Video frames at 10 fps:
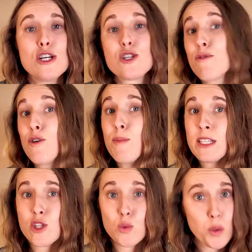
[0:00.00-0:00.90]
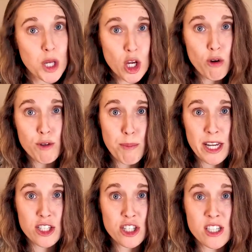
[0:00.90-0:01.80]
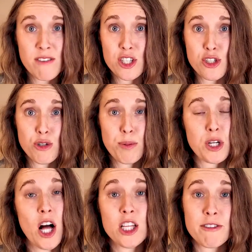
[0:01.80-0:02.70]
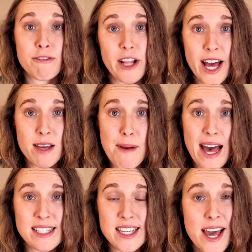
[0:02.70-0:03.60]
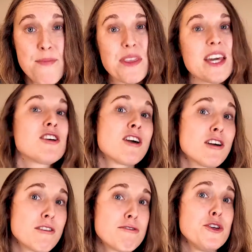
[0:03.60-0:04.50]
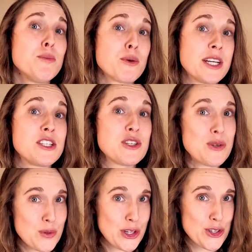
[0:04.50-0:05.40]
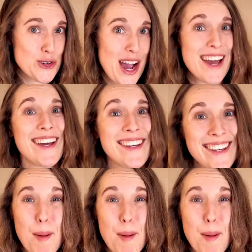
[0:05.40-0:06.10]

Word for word: So if you've been swooning over pictures of a super colorful egg basket, here are a few breeds you can try.